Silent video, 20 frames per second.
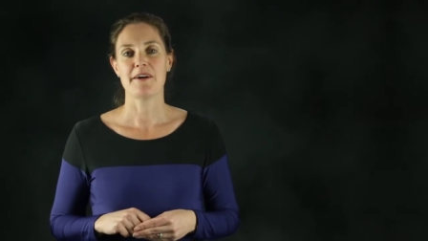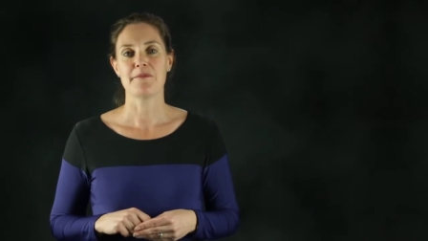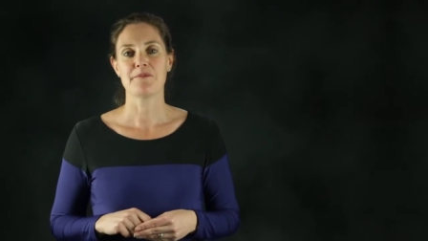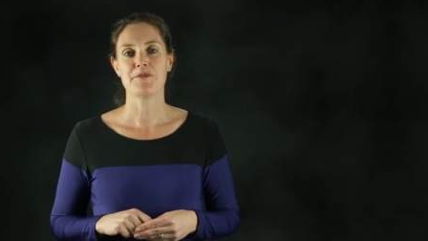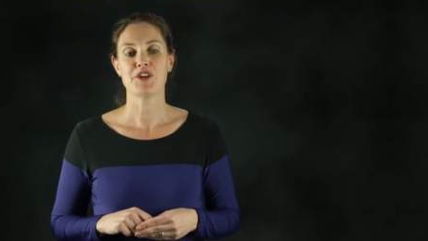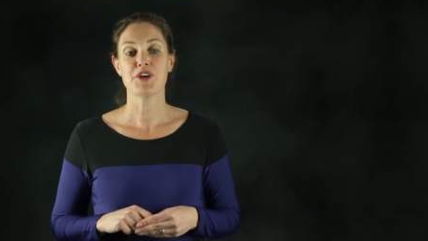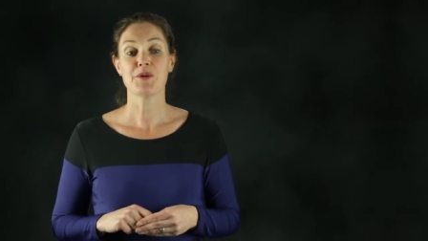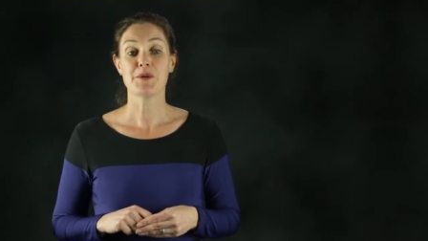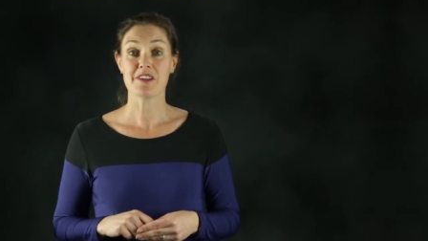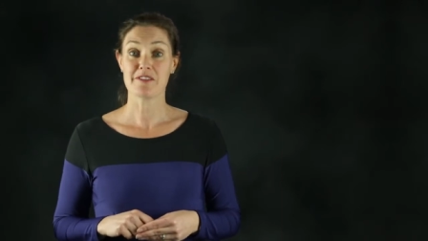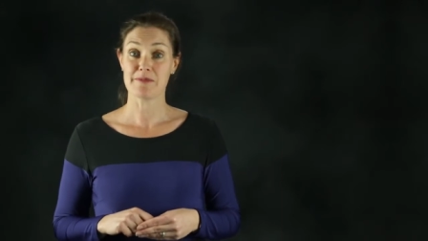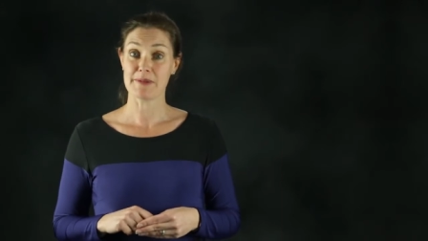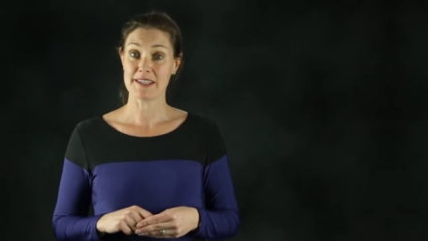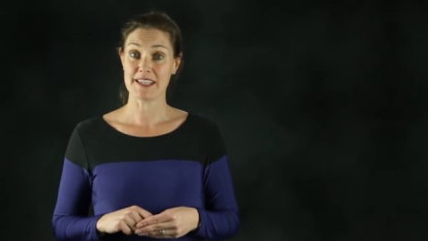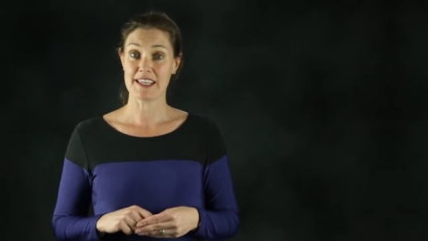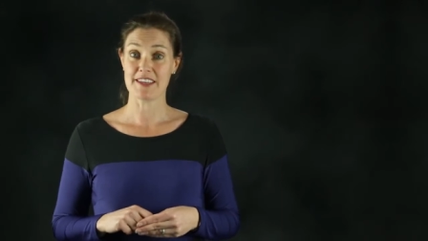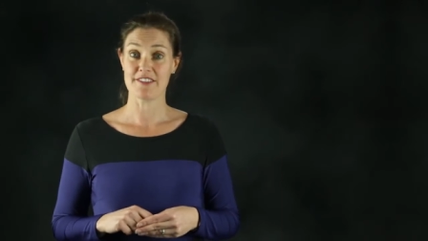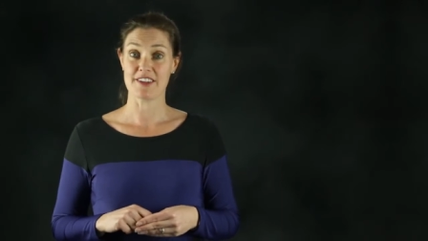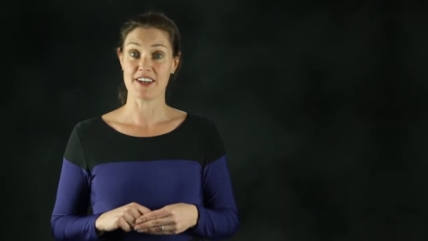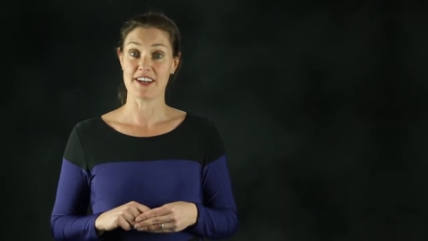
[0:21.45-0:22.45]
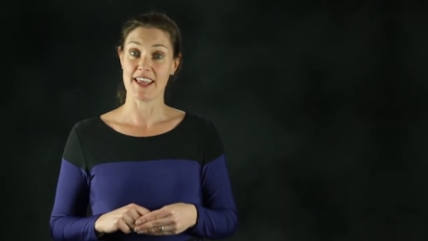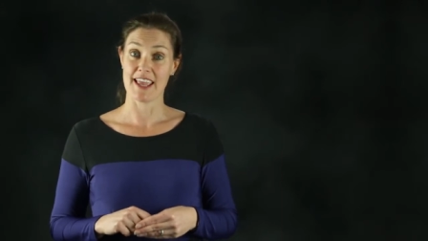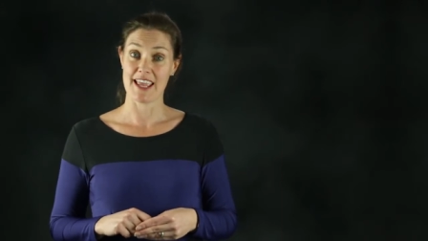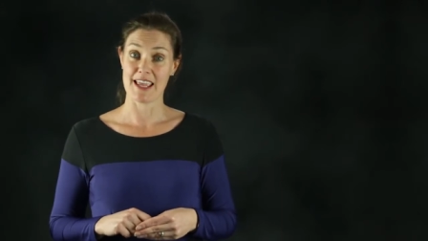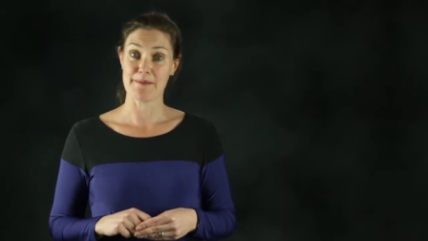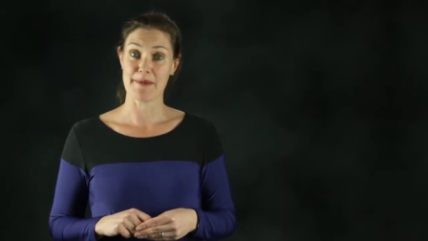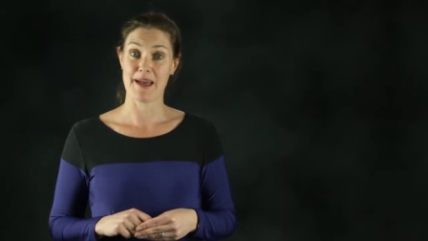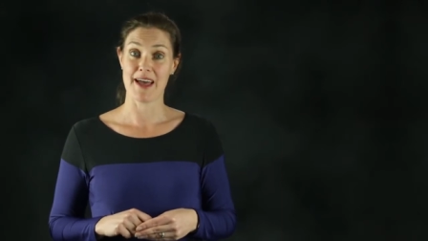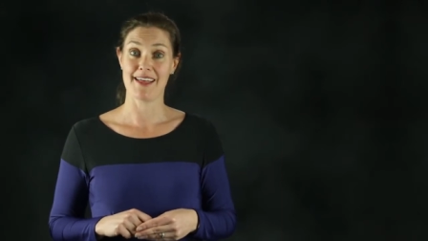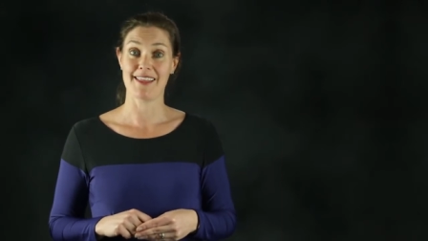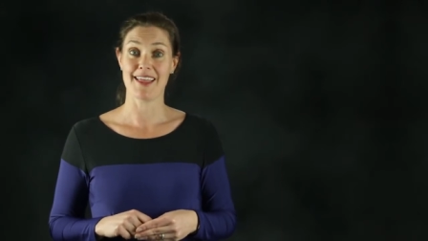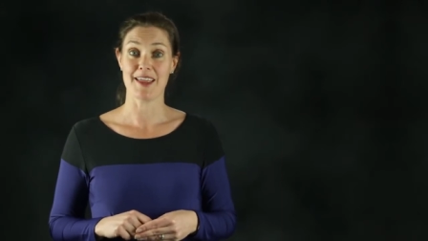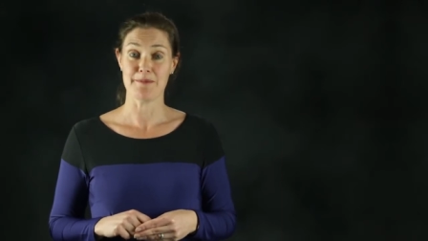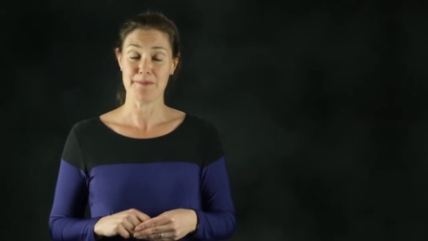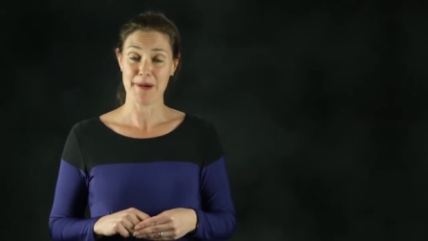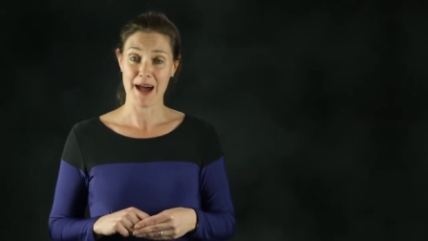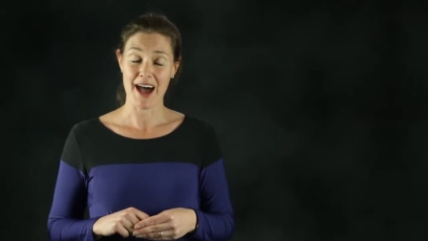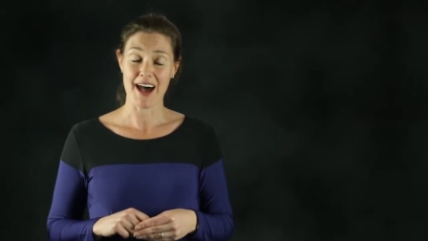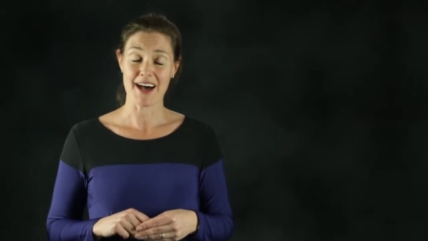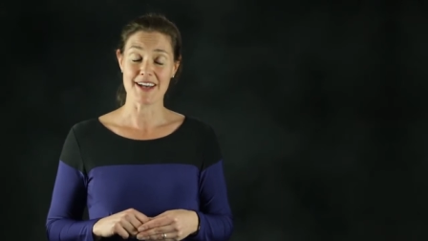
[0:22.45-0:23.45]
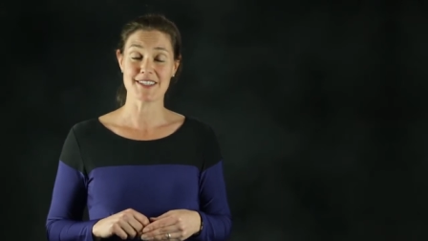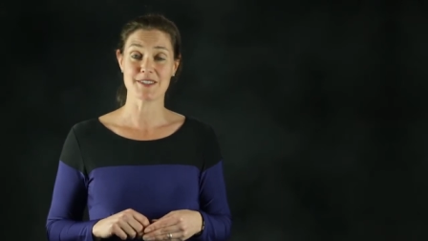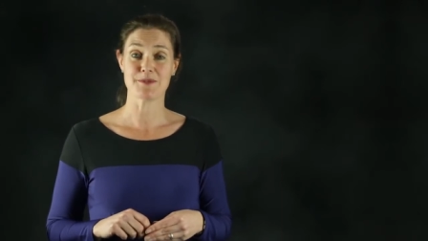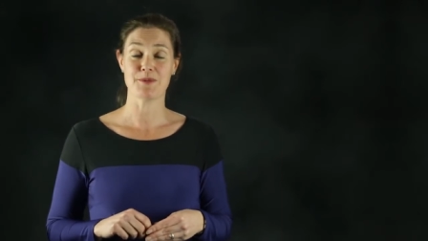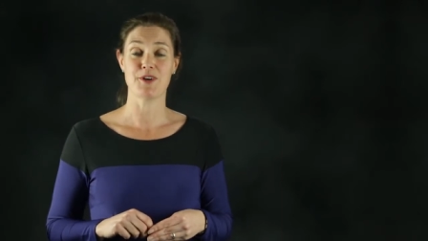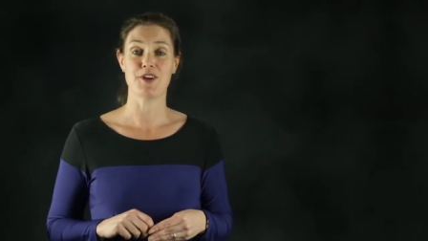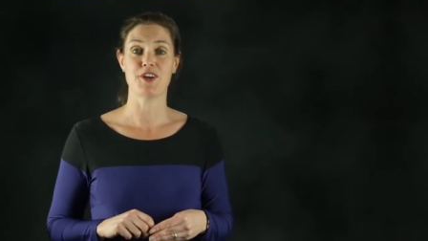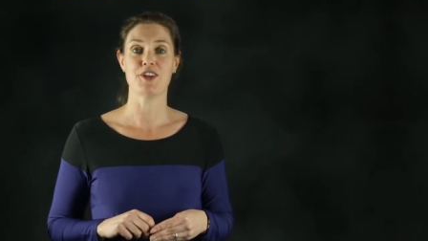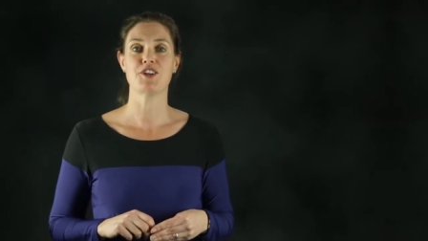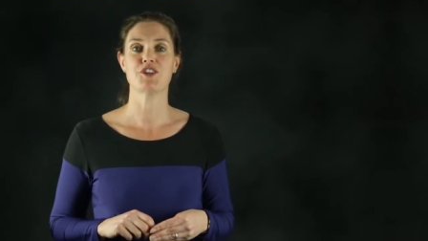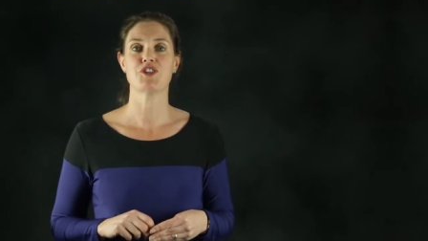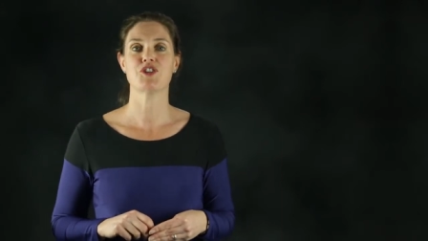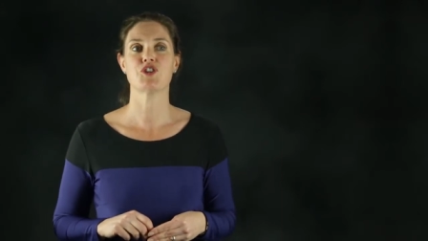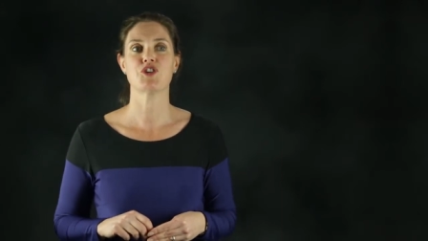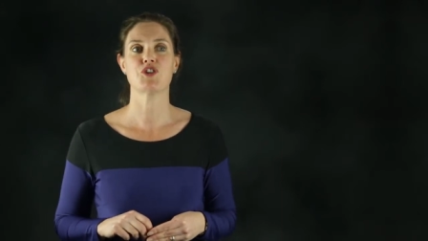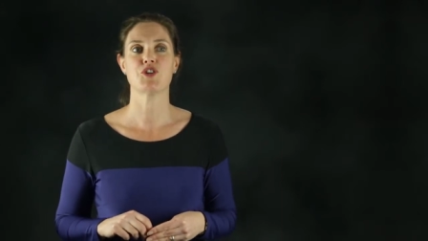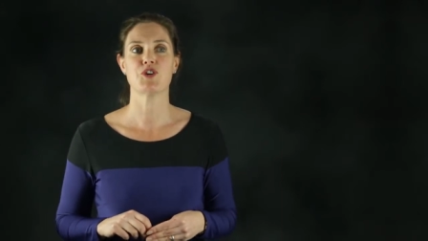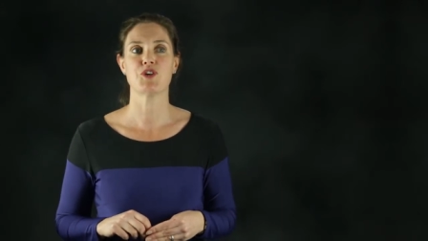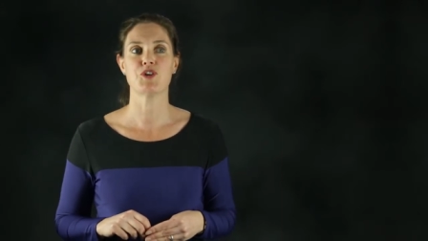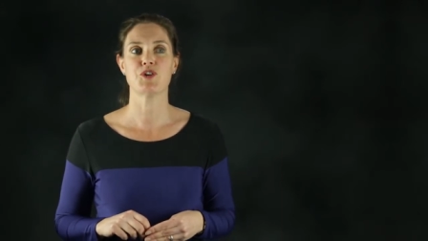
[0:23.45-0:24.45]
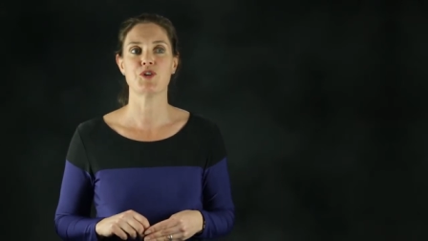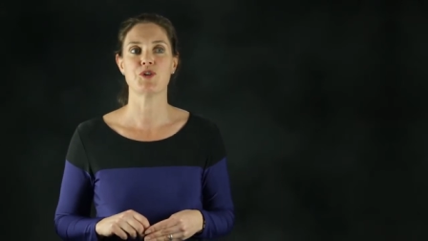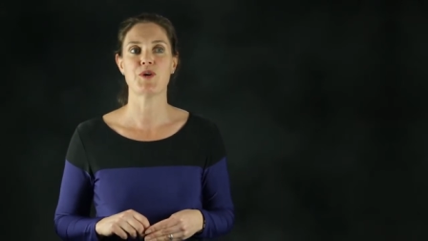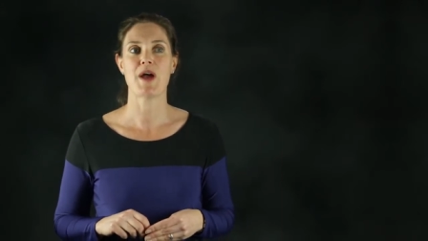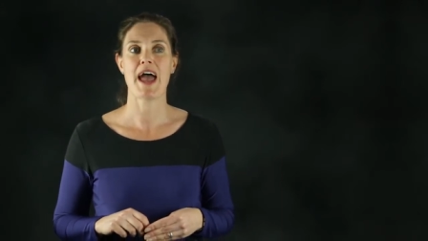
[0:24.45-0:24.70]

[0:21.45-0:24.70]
You will have been given an email and password to